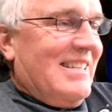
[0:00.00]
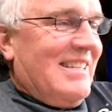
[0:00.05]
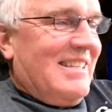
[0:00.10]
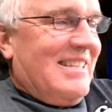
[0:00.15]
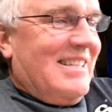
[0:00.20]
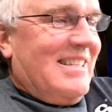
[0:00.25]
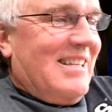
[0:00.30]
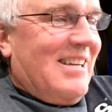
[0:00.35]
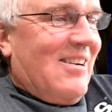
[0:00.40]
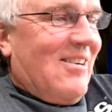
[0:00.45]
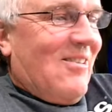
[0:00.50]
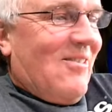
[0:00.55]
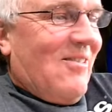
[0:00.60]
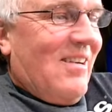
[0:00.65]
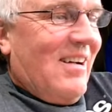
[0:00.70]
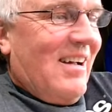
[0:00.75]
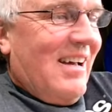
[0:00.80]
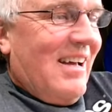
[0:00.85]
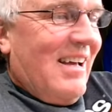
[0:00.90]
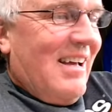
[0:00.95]

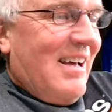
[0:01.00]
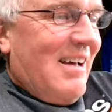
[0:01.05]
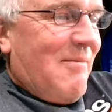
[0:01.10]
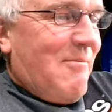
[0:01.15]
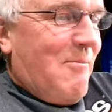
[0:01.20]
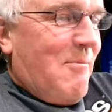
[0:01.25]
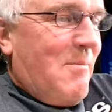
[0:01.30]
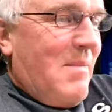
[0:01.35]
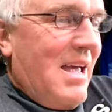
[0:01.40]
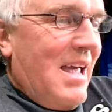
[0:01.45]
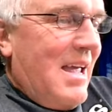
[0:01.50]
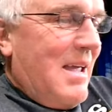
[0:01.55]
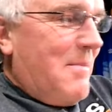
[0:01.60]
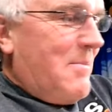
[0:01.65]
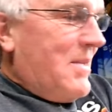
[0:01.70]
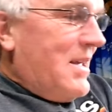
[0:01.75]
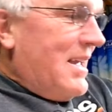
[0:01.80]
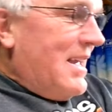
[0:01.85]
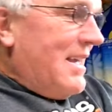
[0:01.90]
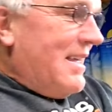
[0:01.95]
So
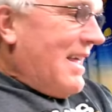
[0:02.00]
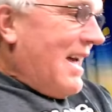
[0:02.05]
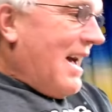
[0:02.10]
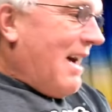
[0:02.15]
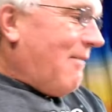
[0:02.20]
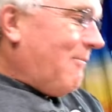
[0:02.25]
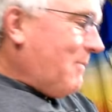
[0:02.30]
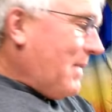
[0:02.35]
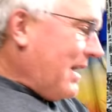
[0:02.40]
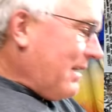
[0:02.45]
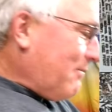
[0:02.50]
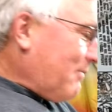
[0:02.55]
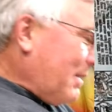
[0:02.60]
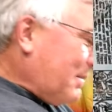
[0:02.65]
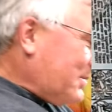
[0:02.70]
maybe that Mike